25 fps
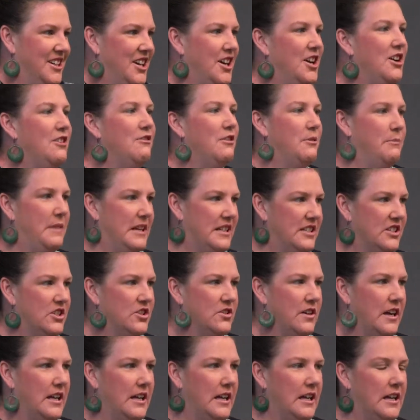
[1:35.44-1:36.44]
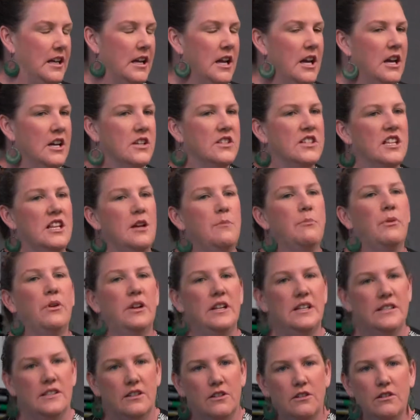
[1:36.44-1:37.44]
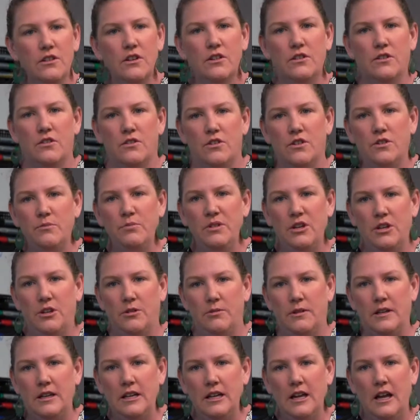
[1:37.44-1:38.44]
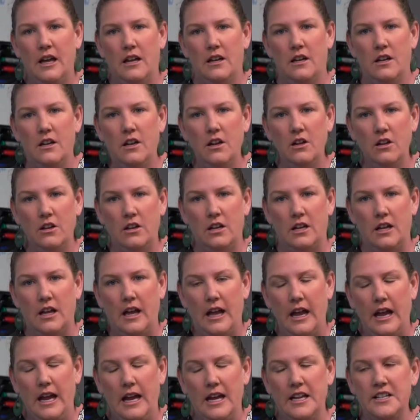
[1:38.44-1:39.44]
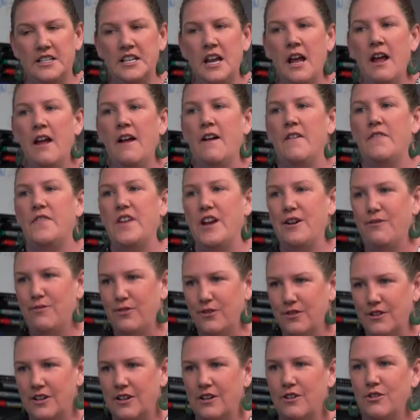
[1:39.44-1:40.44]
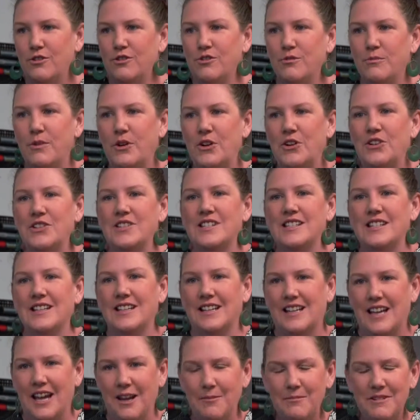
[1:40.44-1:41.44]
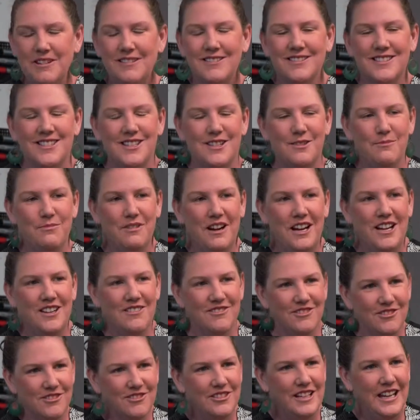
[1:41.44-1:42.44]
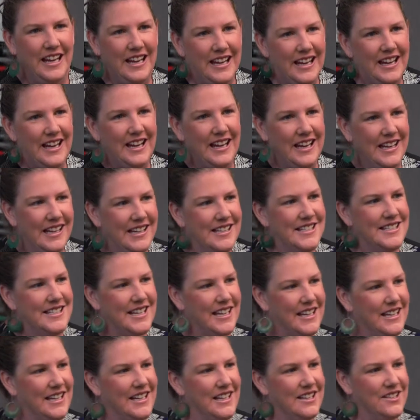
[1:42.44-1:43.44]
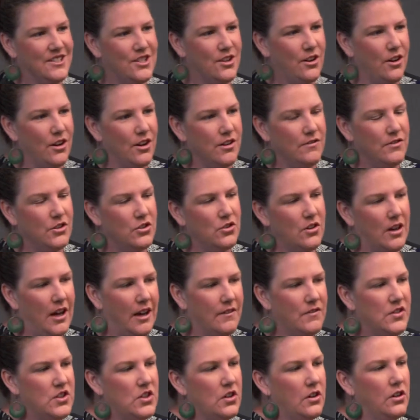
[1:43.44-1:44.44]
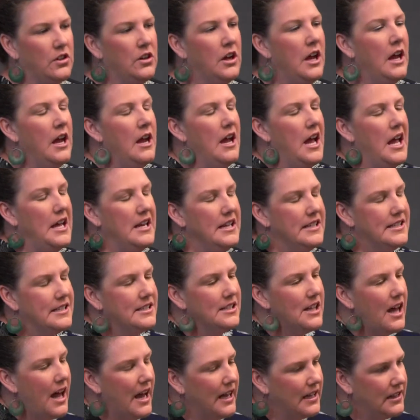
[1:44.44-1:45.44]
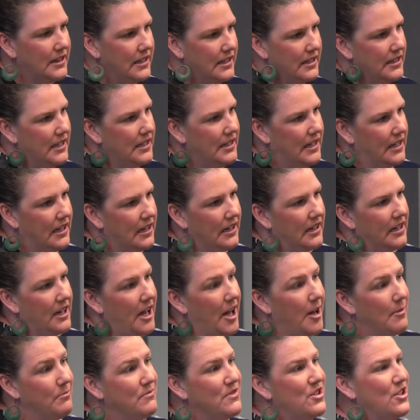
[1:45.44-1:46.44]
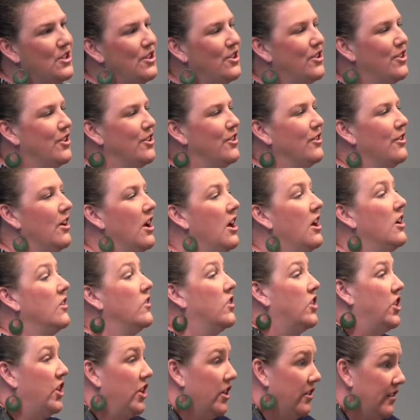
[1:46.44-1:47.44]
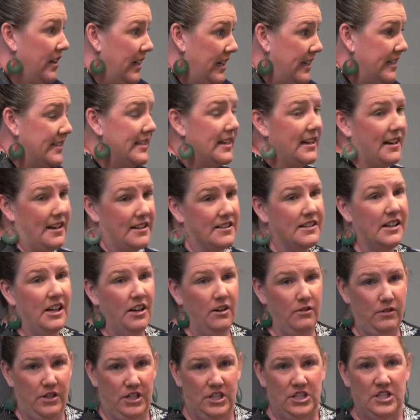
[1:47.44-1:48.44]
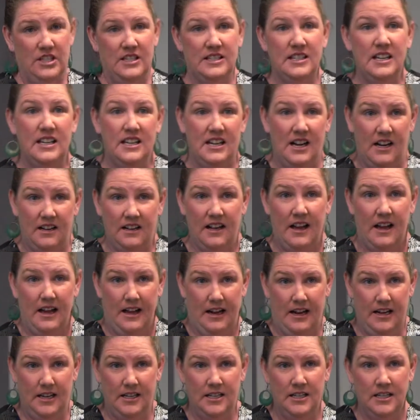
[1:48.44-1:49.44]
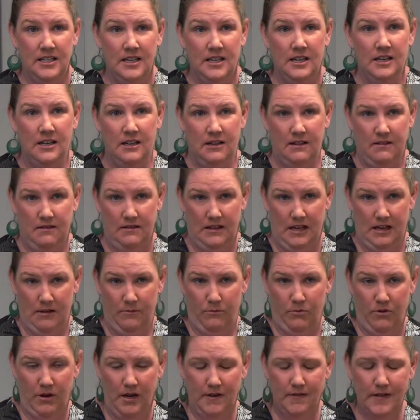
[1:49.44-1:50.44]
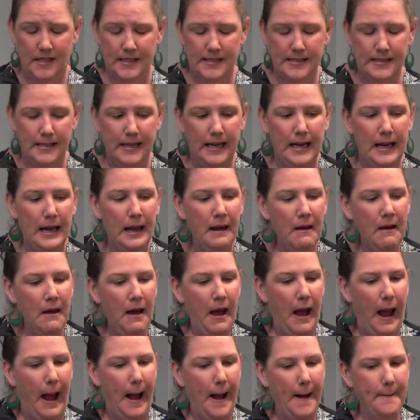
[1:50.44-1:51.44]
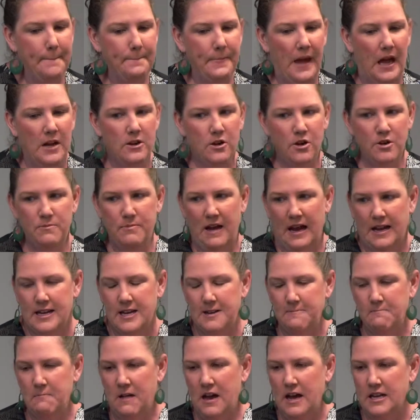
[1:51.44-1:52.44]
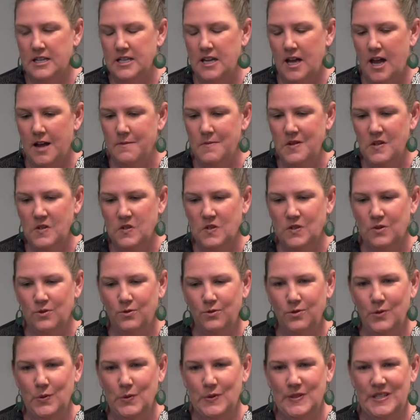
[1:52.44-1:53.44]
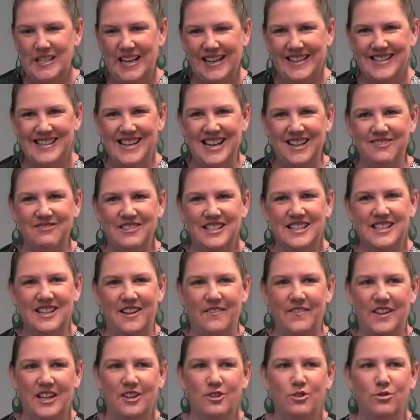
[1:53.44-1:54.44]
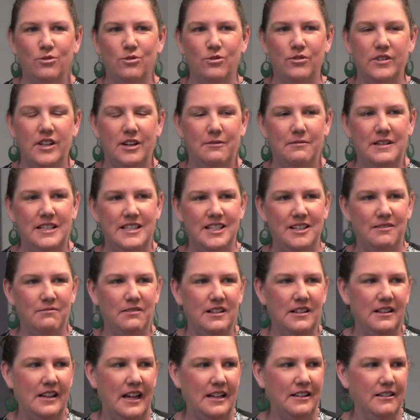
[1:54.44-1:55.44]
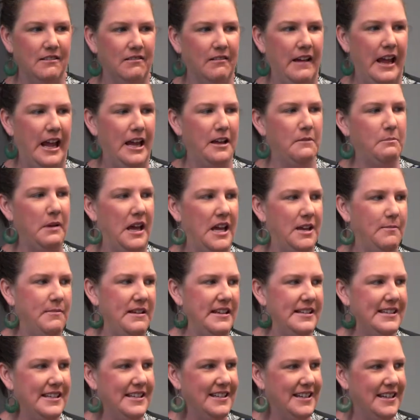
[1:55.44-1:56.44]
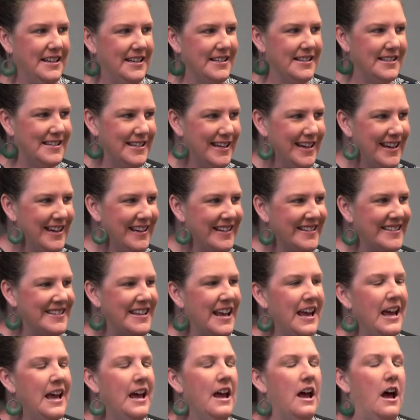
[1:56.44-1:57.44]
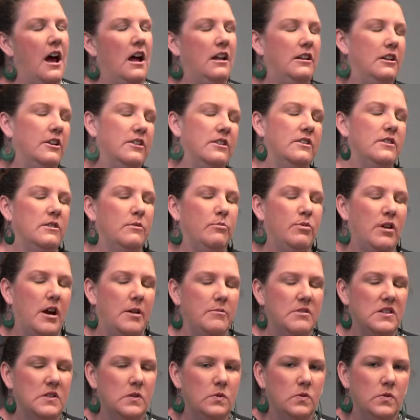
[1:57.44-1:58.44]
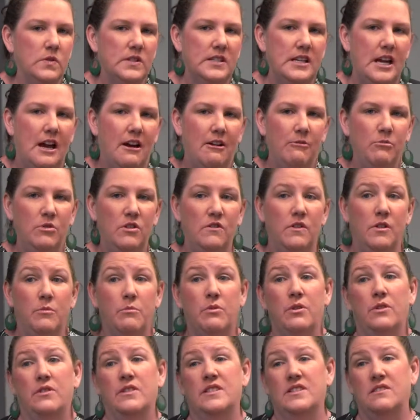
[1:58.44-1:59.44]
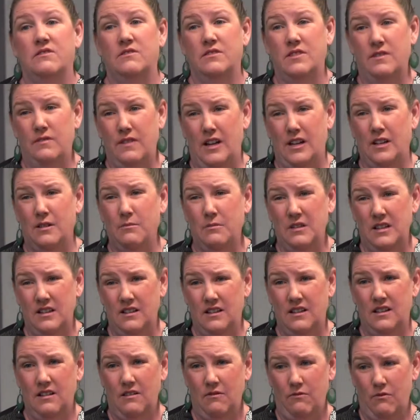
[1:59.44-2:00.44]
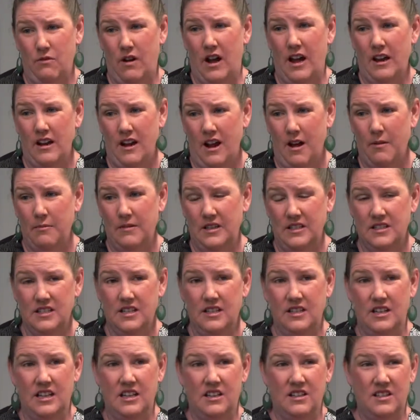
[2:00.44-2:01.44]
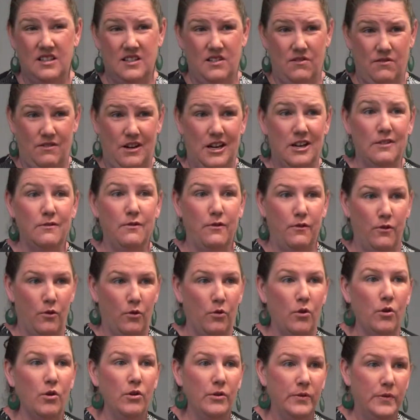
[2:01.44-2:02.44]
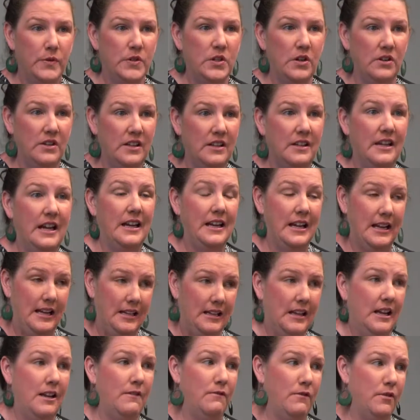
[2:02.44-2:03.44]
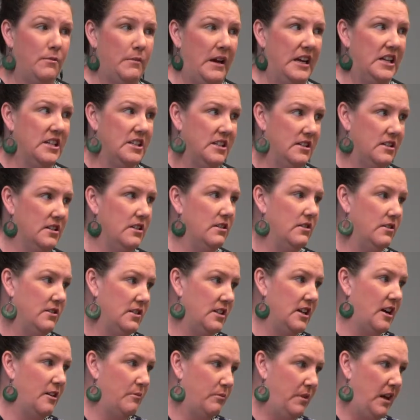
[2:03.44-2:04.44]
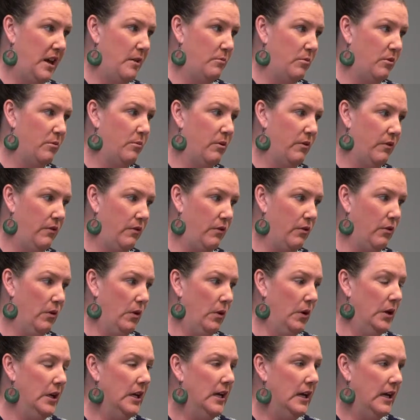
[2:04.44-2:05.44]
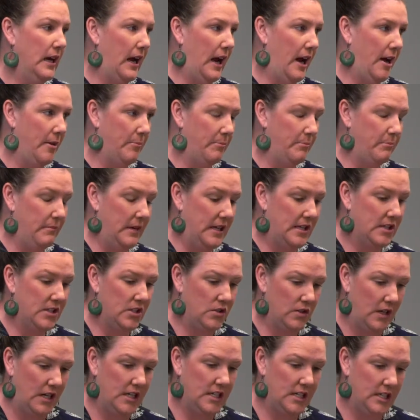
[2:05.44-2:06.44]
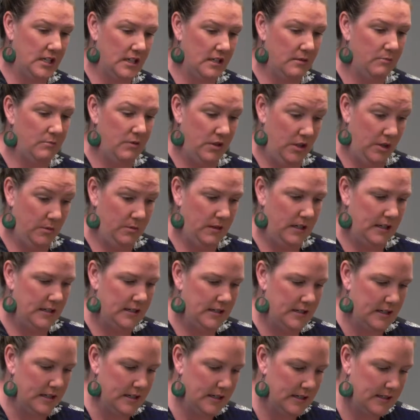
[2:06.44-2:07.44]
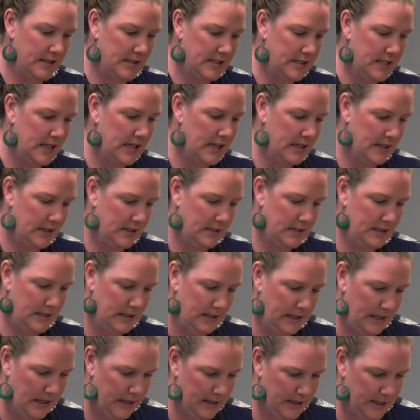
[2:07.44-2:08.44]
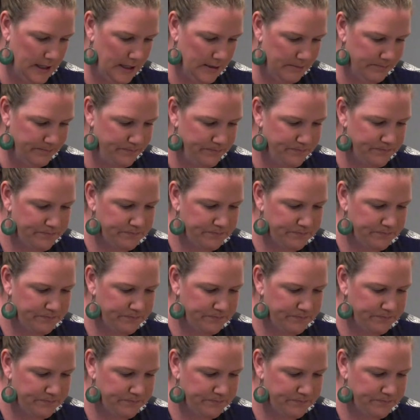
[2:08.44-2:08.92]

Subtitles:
who are menstruating. So their bodies are going through puberty at an earlier age, therefore the hormones and the chemicals of the brain are all kicking in and setting into overdrive. So it is likely that they're going to come to you curious and asking questions at a younger age than previously. I know back in my time at school, sex ed was something cool that we did with like little egg babies in year 6. A lot of the primary schools now are moving personal development right up into years 3 and 4 so that getting the information to those young people before menstruation and puberty starts to kick in.